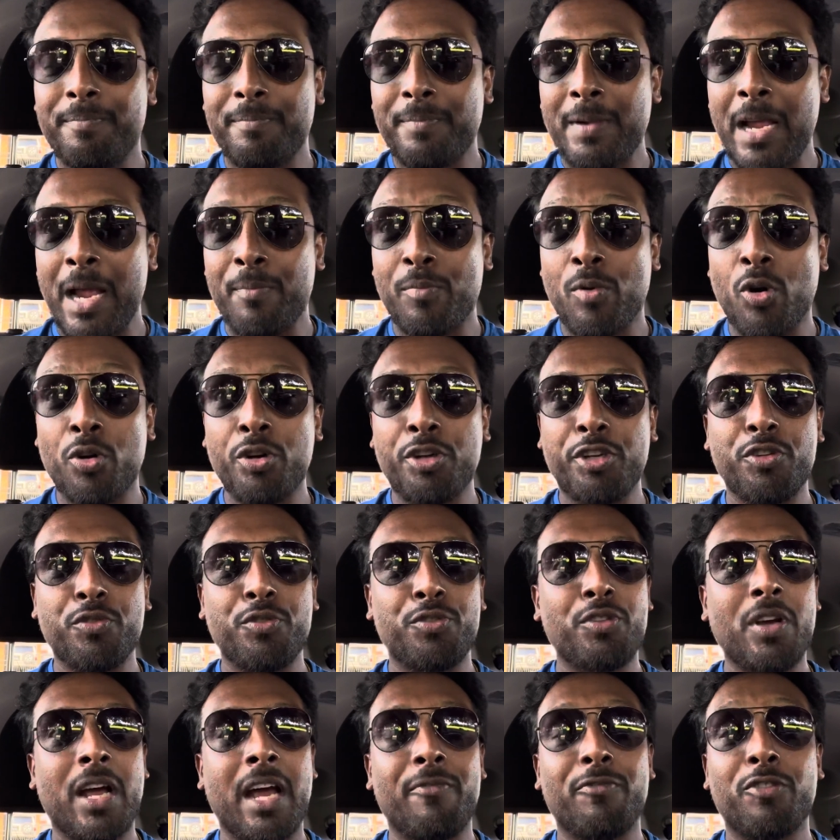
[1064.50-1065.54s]
amount you
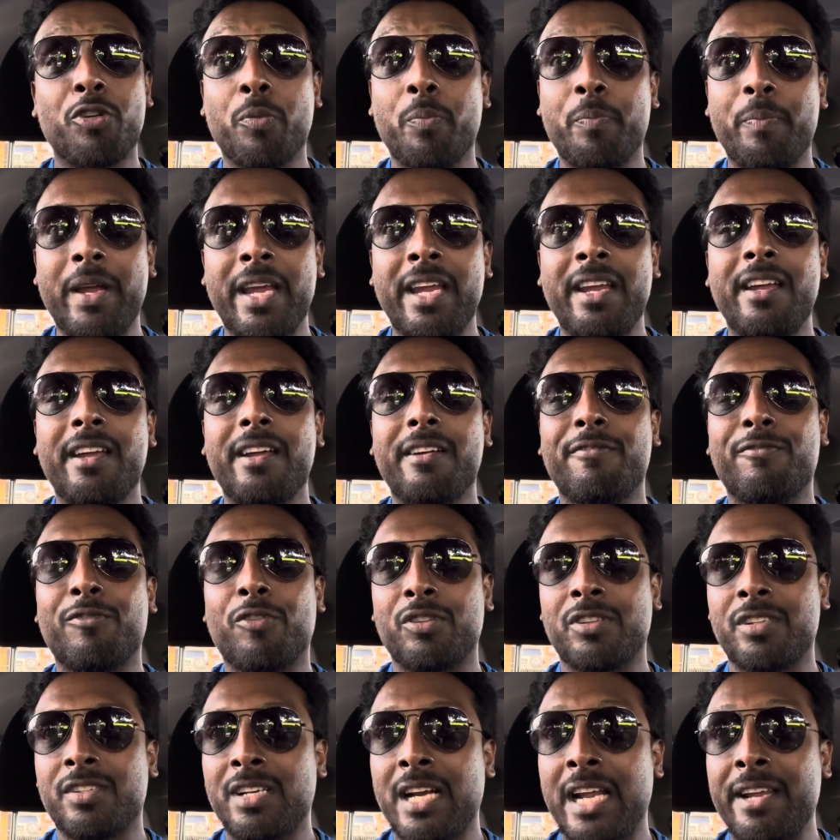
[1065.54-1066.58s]
should have to pay for
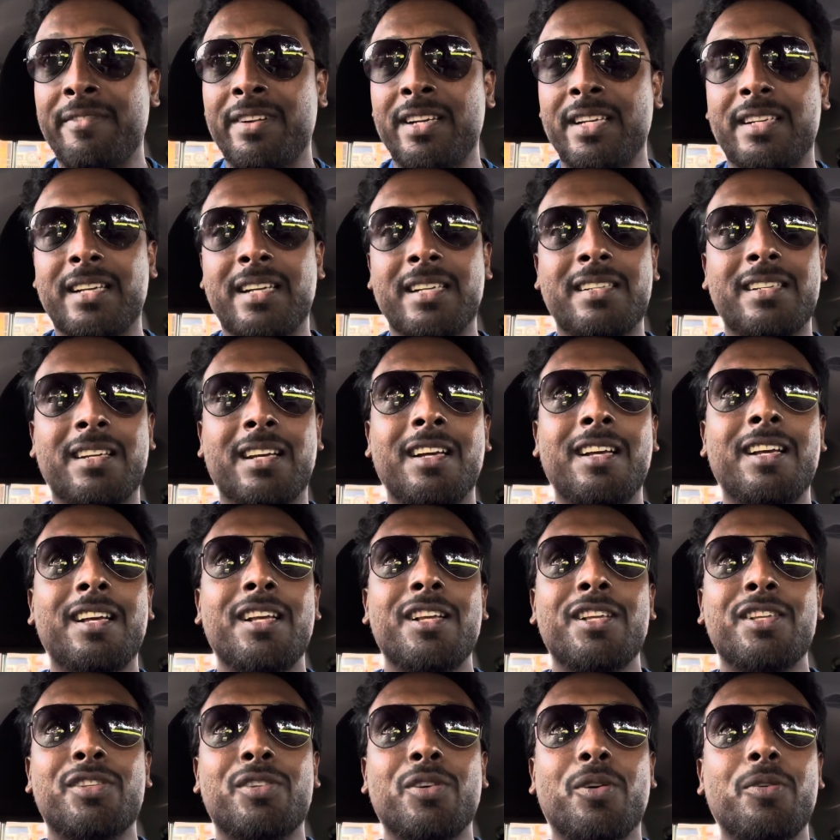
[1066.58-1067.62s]
the driving test.
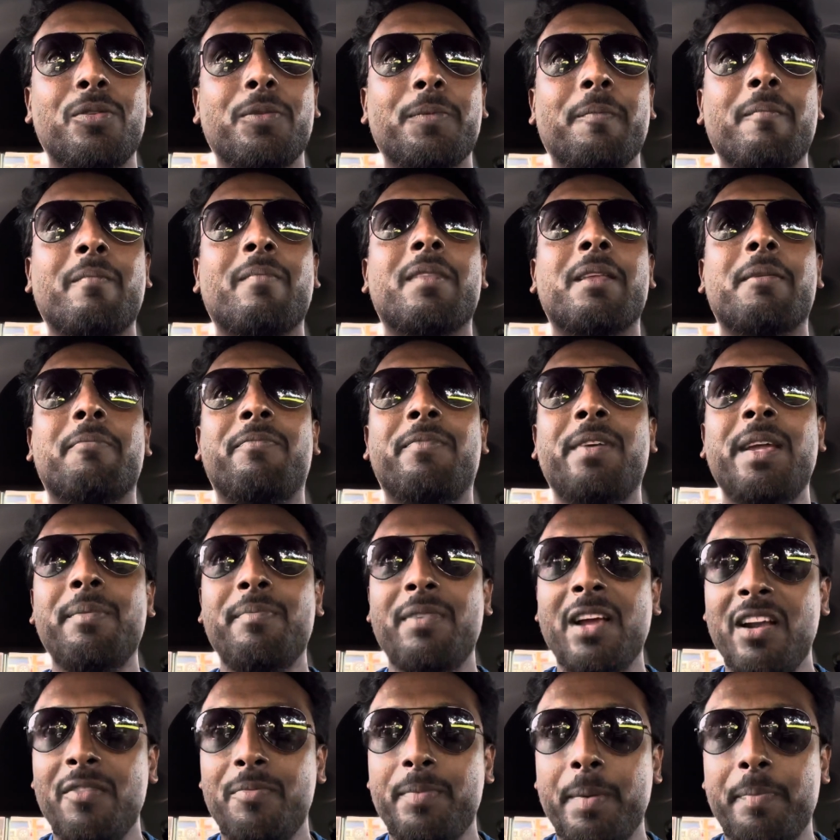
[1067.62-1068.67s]
So be
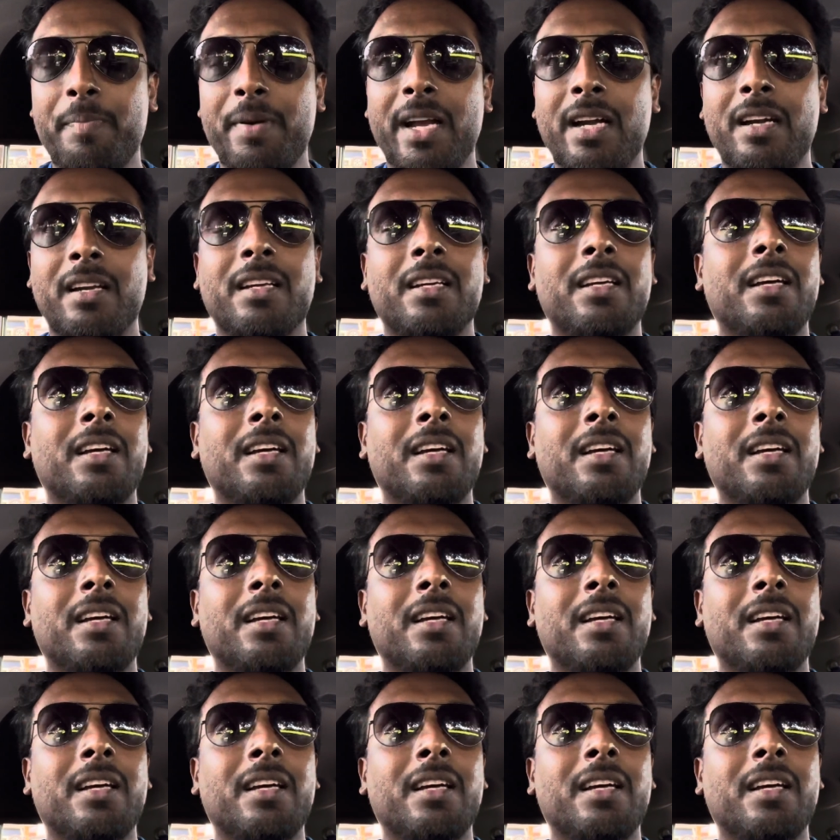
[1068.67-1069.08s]
well prepared.